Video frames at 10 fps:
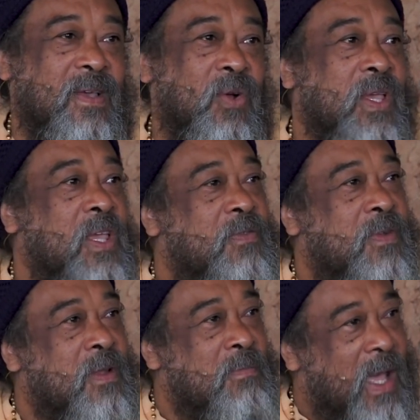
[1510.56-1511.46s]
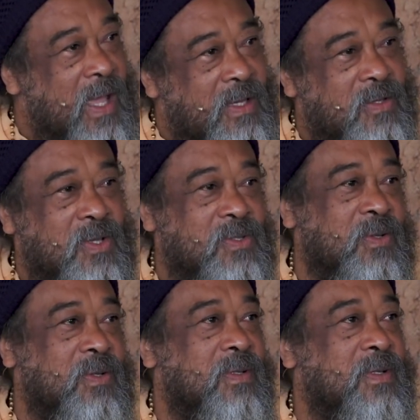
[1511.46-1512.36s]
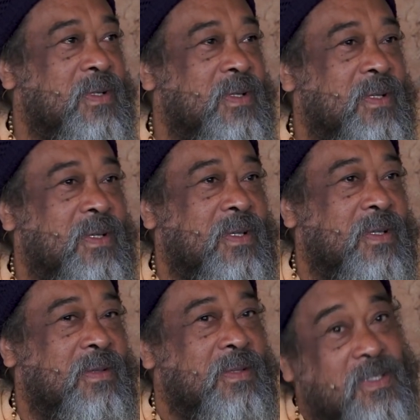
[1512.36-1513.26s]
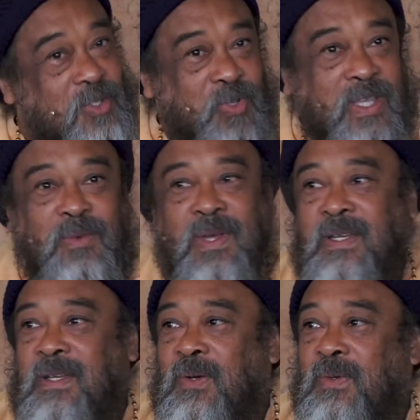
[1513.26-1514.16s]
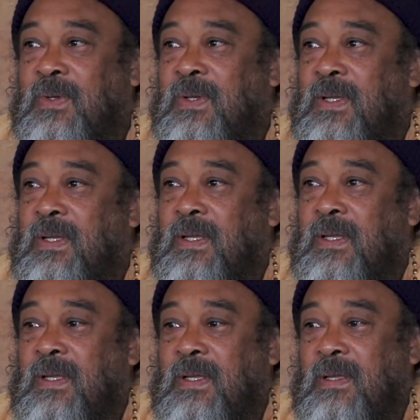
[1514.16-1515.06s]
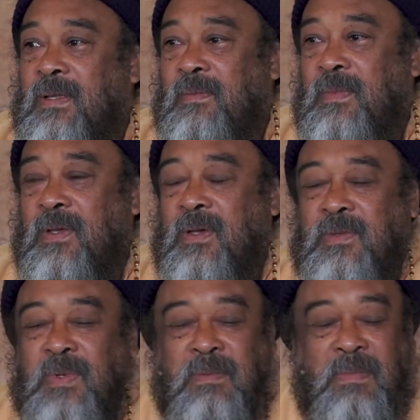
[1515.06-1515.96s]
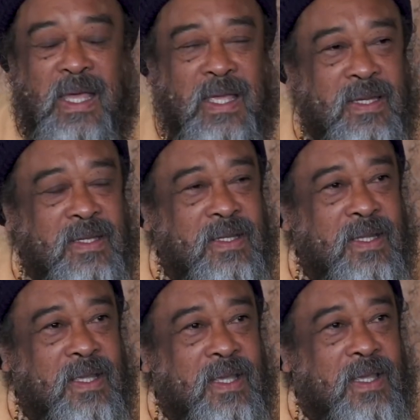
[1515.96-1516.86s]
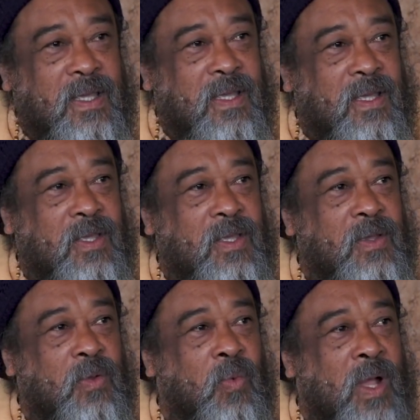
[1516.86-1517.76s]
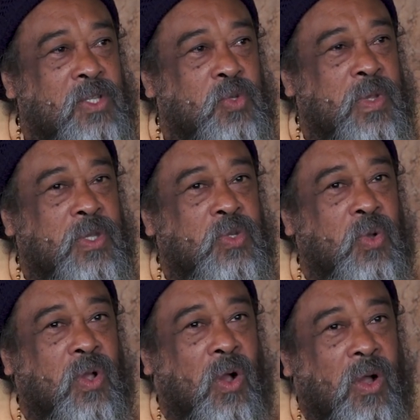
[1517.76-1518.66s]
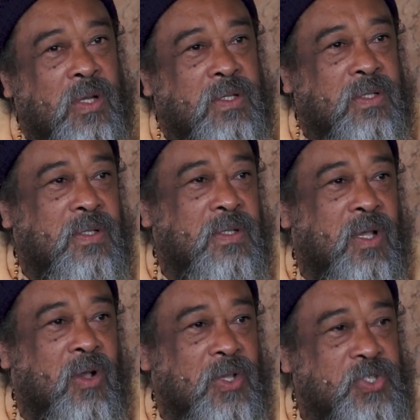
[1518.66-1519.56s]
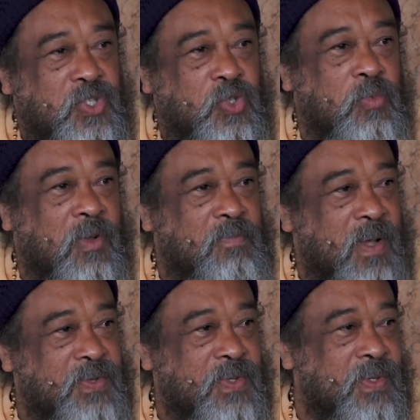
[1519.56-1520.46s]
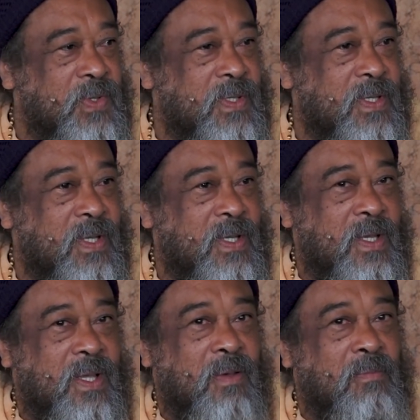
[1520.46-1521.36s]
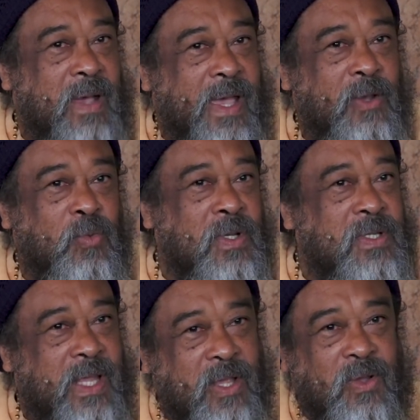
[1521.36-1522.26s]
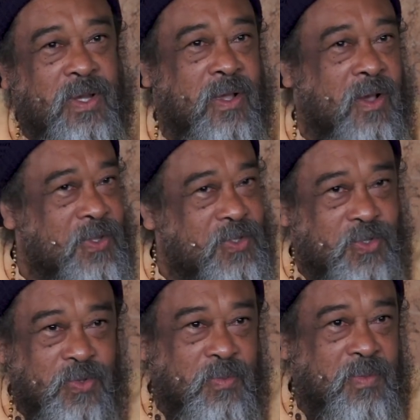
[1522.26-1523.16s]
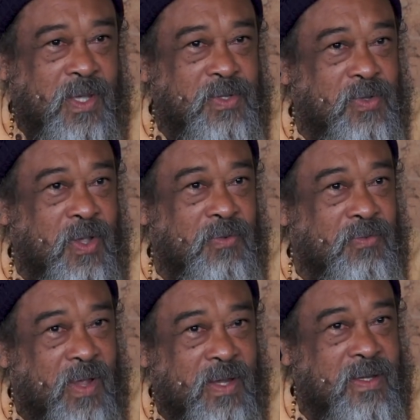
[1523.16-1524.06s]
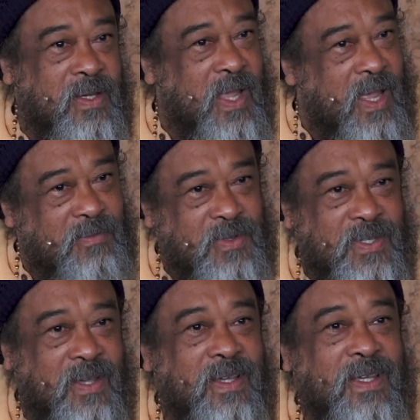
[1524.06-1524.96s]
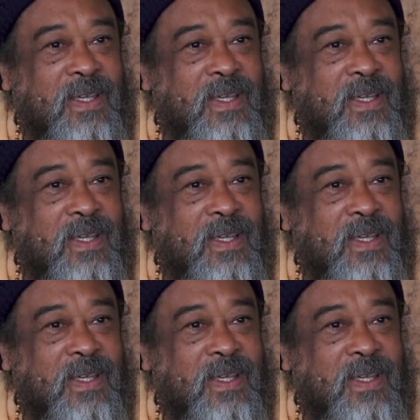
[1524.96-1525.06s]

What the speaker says: Or even the mind also? It's a tricky one, though. Because with the mind, Once we took on the costume of personhood, mind will take on the costume as your friend and adversary